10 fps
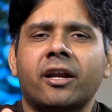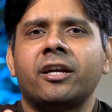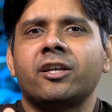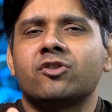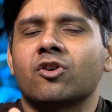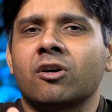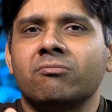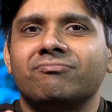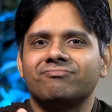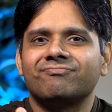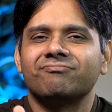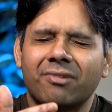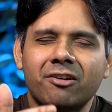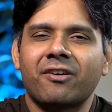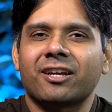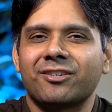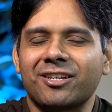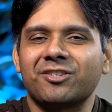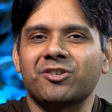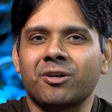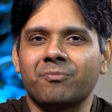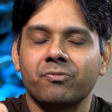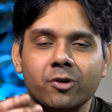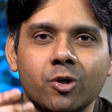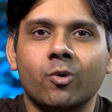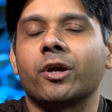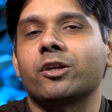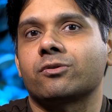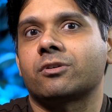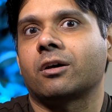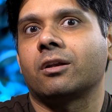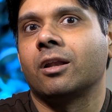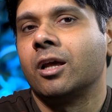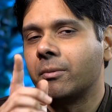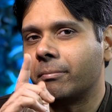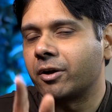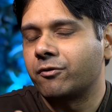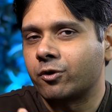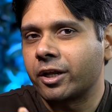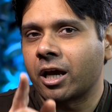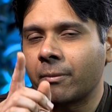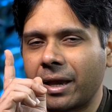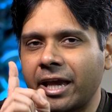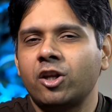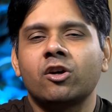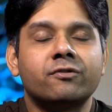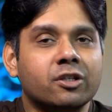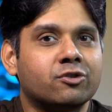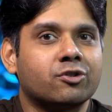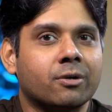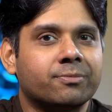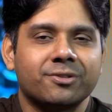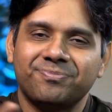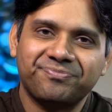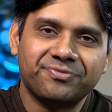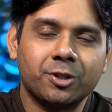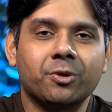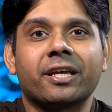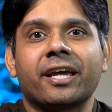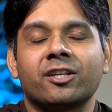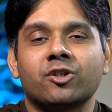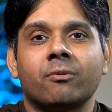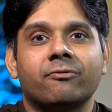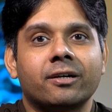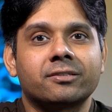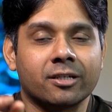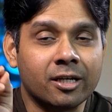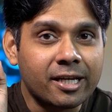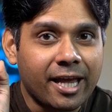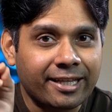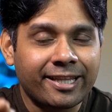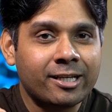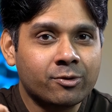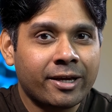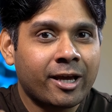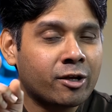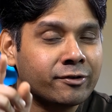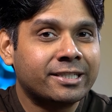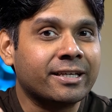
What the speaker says: R&D job, manufacturing job, you're going to struggle. But if you take up any of these jobs, you will get a job faster. And that is why I always